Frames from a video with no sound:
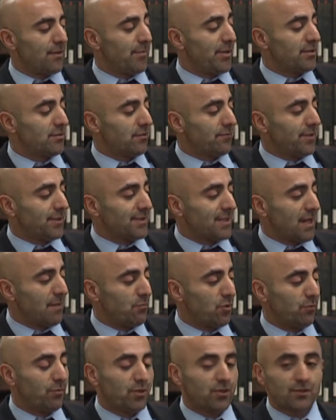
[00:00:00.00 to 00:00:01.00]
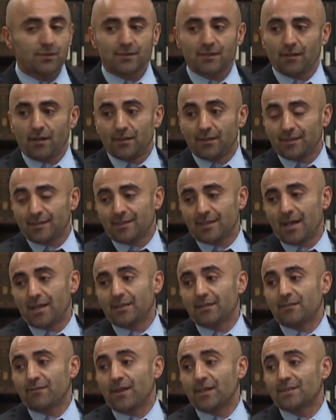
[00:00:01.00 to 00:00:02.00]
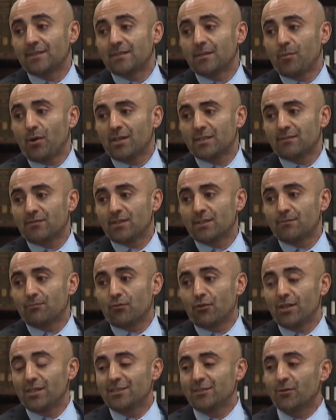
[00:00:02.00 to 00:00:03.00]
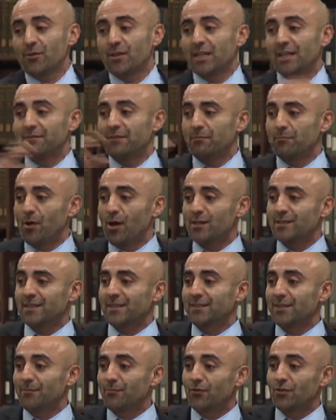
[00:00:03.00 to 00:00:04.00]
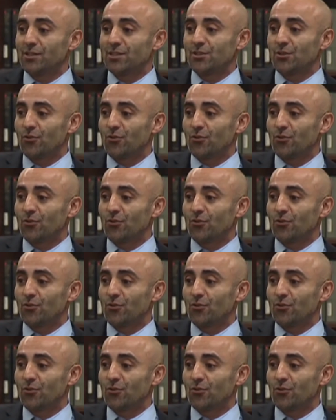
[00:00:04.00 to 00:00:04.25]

the best of Istanbul because the, on this side it faces the Bosphorus Bridge, so you can have a mosque and a bridge,